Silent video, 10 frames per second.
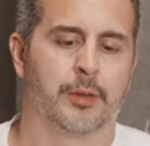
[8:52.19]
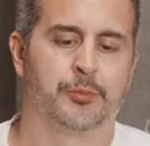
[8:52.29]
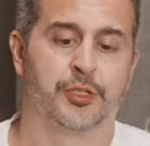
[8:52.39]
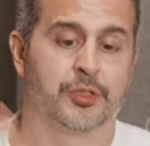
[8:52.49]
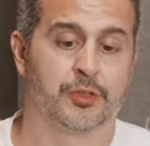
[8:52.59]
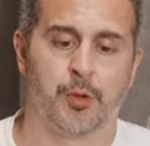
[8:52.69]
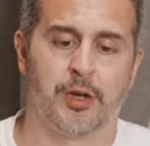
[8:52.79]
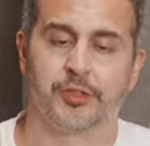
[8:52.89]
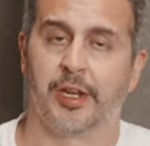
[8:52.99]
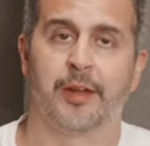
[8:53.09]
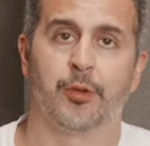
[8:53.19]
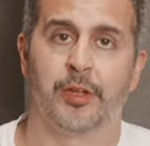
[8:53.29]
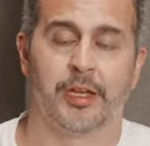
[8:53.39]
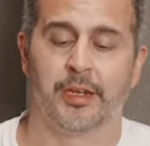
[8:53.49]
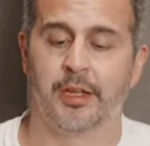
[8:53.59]
just as well as it ever
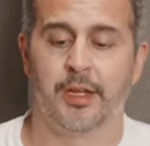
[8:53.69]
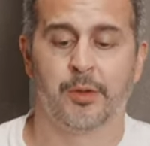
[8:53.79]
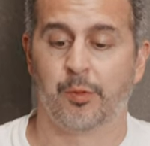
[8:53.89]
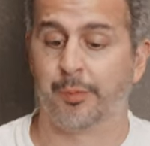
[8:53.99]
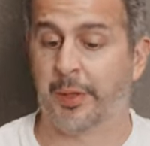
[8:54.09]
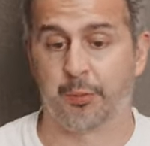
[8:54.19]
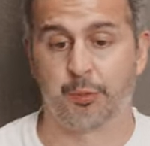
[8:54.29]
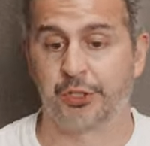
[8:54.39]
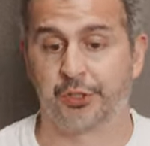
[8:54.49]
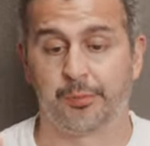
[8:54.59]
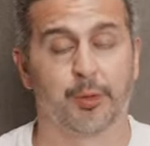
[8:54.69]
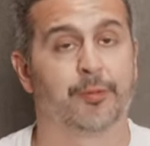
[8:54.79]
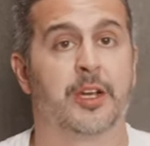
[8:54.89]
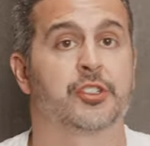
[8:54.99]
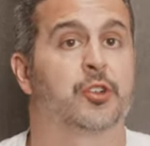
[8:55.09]
did when people were shooting
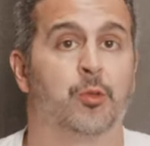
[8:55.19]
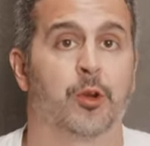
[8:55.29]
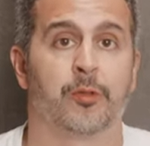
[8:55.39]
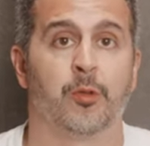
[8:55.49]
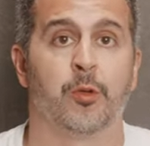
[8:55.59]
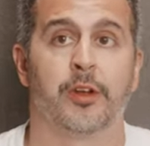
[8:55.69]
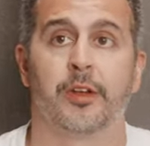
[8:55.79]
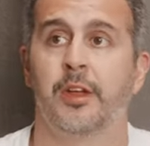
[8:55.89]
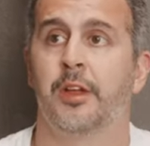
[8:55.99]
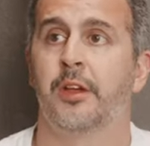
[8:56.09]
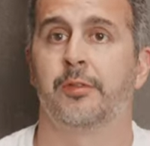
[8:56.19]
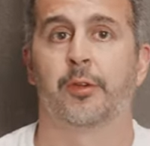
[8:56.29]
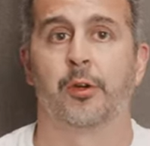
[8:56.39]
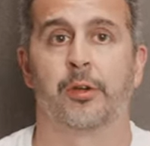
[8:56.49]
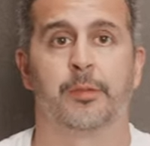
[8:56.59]
professional work for it
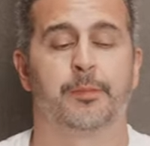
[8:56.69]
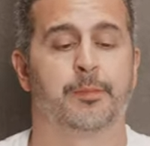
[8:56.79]
for,